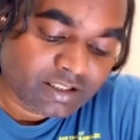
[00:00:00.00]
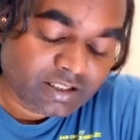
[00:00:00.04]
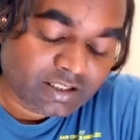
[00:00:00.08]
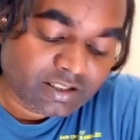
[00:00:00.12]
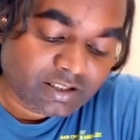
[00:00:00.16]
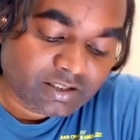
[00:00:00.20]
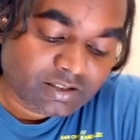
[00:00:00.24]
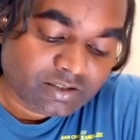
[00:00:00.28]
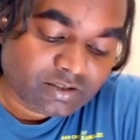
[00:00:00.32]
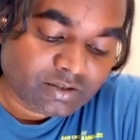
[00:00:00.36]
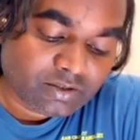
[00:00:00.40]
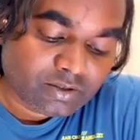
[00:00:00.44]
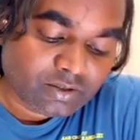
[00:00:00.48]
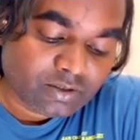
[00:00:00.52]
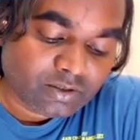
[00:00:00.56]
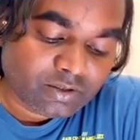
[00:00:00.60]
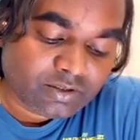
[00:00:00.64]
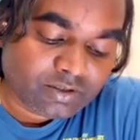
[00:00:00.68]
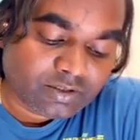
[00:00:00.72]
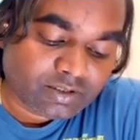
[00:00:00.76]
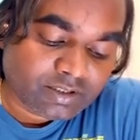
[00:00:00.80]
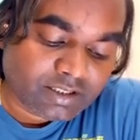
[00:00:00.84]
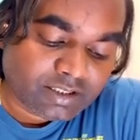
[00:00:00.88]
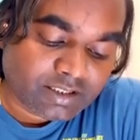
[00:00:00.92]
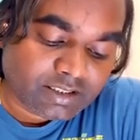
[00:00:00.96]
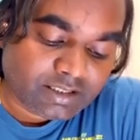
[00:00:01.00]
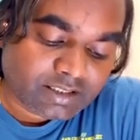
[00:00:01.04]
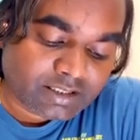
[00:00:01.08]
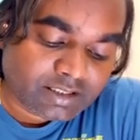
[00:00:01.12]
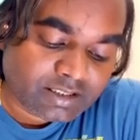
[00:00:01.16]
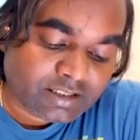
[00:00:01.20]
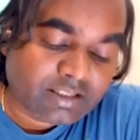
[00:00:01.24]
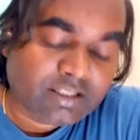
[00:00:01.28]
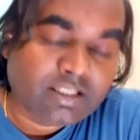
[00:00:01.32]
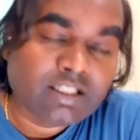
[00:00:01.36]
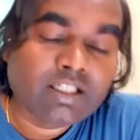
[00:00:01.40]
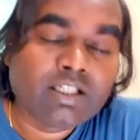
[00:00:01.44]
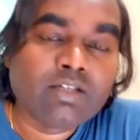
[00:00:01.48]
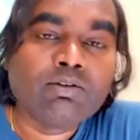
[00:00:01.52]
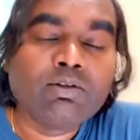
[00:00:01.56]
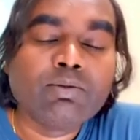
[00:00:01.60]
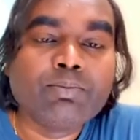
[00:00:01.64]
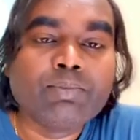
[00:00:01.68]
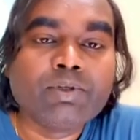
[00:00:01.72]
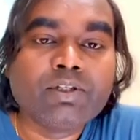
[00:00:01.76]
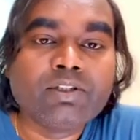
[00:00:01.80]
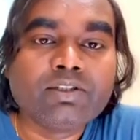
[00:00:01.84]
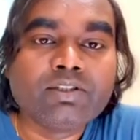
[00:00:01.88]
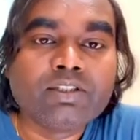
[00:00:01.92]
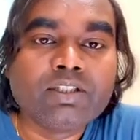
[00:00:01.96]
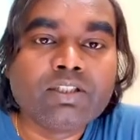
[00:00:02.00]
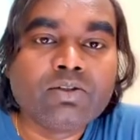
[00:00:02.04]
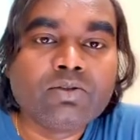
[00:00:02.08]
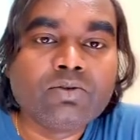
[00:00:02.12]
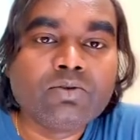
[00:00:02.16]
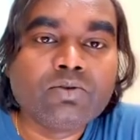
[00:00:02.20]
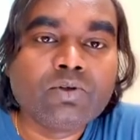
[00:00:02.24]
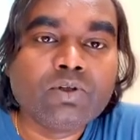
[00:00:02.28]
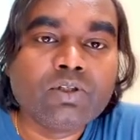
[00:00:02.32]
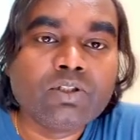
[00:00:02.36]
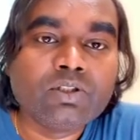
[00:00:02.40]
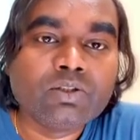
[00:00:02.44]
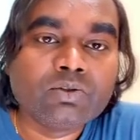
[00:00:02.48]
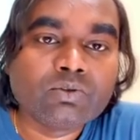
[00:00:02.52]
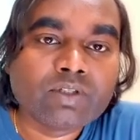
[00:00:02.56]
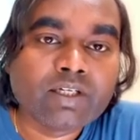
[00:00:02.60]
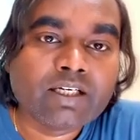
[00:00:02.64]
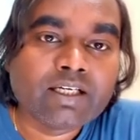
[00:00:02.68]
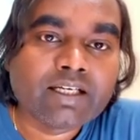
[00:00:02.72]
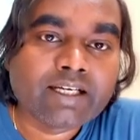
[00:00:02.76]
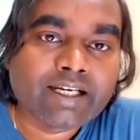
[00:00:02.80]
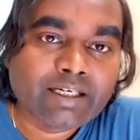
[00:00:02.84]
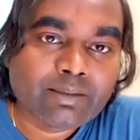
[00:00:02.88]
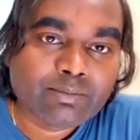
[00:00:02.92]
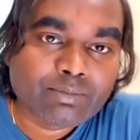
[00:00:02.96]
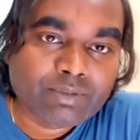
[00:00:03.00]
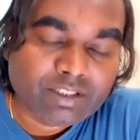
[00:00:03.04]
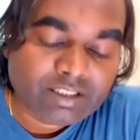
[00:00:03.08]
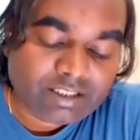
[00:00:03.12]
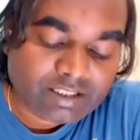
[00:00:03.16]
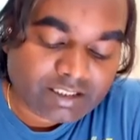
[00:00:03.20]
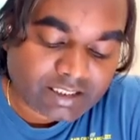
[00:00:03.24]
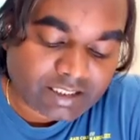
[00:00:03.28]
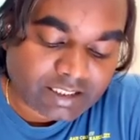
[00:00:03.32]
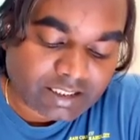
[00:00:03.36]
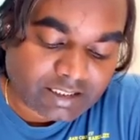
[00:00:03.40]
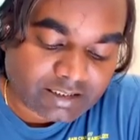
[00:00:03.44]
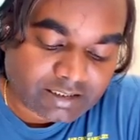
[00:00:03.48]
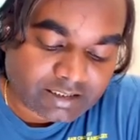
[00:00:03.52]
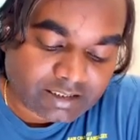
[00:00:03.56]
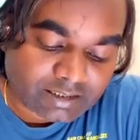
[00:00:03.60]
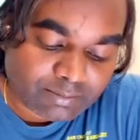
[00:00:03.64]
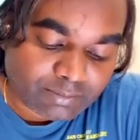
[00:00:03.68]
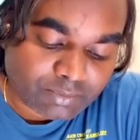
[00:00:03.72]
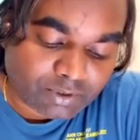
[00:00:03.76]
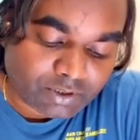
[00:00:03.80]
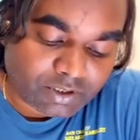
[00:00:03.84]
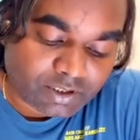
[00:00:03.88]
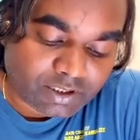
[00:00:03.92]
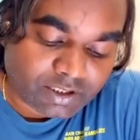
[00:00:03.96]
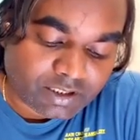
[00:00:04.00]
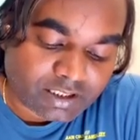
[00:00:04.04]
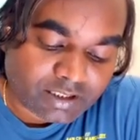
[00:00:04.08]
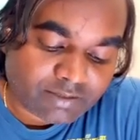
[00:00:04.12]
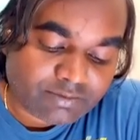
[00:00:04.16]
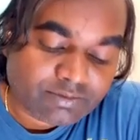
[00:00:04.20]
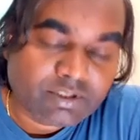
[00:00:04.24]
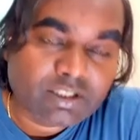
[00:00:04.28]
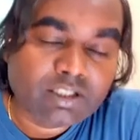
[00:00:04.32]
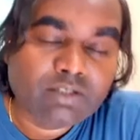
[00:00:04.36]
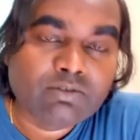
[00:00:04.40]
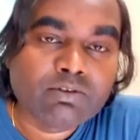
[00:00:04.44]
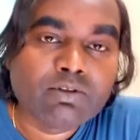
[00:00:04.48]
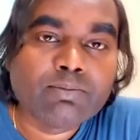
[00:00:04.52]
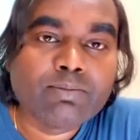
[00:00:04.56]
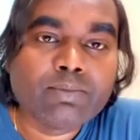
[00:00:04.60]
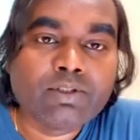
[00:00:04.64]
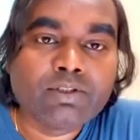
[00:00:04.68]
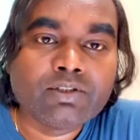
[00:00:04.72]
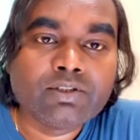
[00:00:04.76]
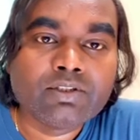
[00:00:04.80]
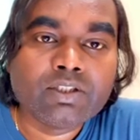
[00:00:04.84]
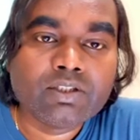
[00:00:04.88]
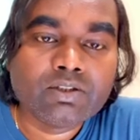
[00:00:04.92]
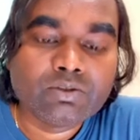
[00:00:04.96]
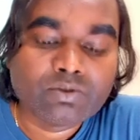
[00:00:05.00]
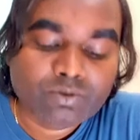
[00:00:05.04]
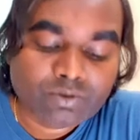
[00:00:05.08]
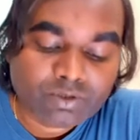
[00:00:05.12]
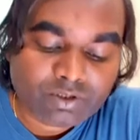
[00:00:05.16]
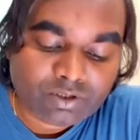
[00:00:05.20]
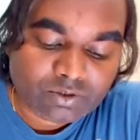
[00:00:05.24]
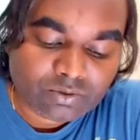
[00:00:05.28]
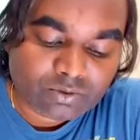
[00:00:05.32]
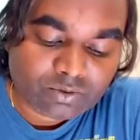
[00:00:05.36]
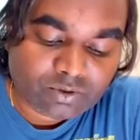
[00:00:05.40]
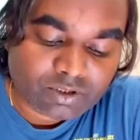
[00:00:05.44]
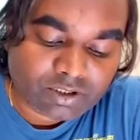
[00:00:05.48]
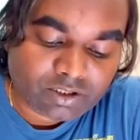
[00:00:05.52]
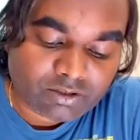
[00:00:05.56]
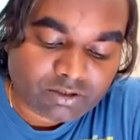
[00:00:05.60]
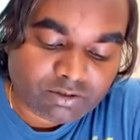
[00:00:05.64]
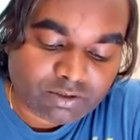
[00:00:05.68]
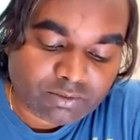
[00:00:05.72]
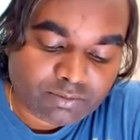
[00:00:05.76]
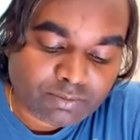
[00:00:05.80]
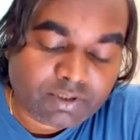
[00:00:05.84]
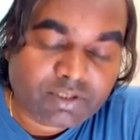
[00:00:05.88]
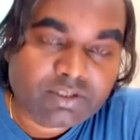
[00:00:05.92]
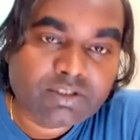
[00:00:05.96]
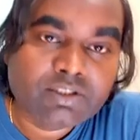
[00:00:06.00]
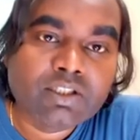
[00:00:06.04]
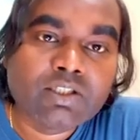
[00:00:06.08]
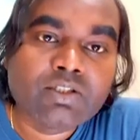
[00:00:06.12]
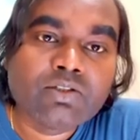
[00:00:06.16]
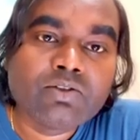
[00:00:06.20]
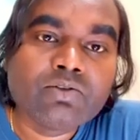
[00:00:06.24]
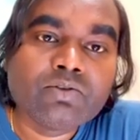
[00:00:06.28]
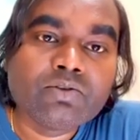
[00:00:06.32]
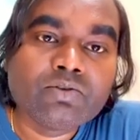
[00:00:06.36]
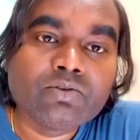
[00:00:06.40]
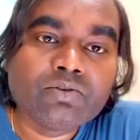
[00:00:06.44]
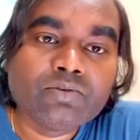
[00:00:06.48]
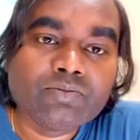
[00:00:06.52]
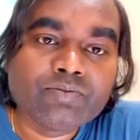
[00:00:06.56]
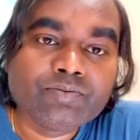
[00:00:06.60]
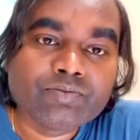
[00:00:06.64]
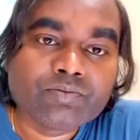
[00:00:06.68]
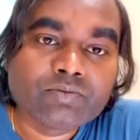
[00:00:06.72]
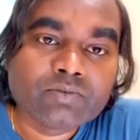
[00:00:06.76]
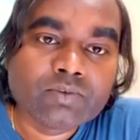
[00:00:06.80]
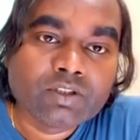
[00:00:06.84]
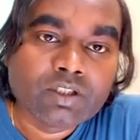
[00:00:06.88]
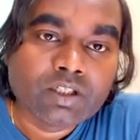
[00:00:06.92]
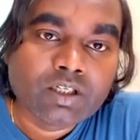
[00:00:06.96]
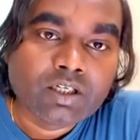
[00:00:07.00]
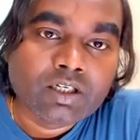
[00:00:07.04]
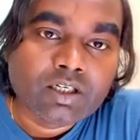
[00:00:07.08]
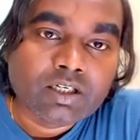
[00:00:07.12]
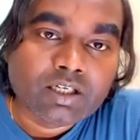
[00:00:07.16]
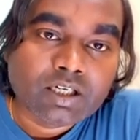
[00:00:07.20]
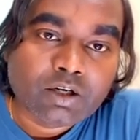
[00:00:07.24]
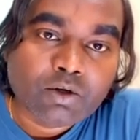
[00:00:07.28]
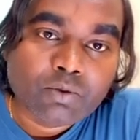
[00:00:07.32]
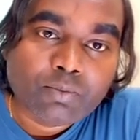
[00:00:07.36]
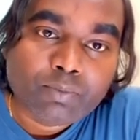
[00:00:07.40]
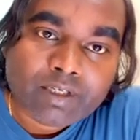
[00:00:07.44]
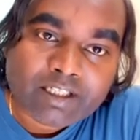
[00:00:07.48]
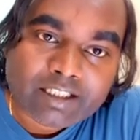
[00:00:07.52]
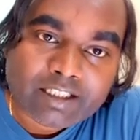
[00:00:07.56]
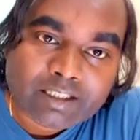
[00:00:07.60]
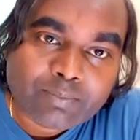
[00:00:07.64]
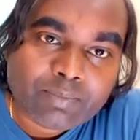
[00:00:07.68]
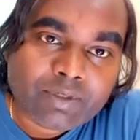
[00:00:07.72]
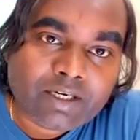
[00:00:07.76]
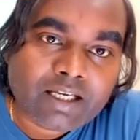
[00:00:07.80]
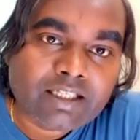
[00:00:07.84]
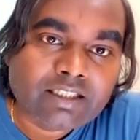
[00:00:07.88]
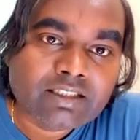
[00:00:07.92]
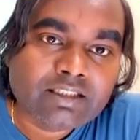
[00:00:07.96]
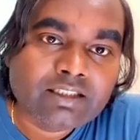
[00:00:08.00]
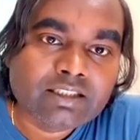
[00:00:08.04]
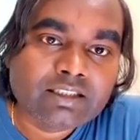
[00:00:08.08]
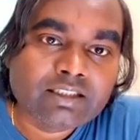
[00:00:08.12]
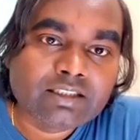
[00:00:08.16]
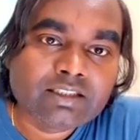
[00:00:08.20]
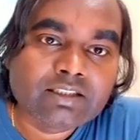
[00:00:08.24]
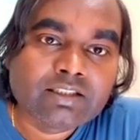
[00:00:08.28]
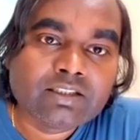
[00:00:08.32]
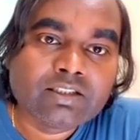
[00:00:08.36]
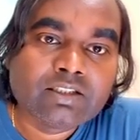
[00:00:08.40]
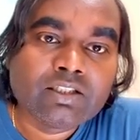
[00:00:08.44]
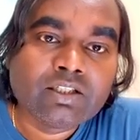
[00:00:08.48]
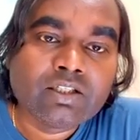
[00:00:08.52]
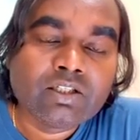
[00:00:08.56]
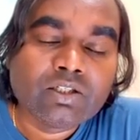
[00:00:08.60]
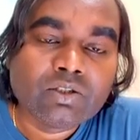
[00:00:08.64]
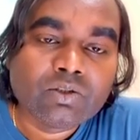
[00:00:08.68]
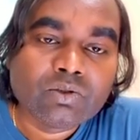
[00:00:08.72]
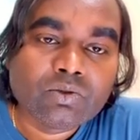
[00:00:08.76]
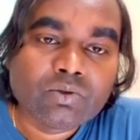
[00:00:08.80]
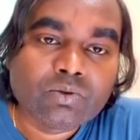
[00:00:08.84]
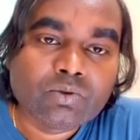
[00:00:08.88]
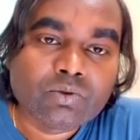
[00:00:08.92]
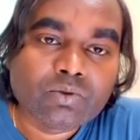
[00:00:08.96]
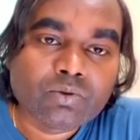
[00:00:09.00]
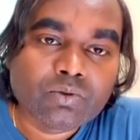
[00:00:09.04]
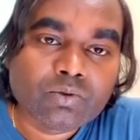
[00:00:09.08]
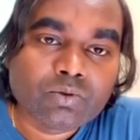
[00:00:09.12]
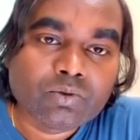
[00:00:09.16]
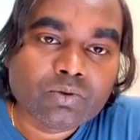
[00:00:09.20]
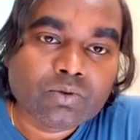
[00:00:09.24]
So this z1 plus z2 whole square can be written as the product of z1 plus z2 into z1 plus z2. Now multiply these two.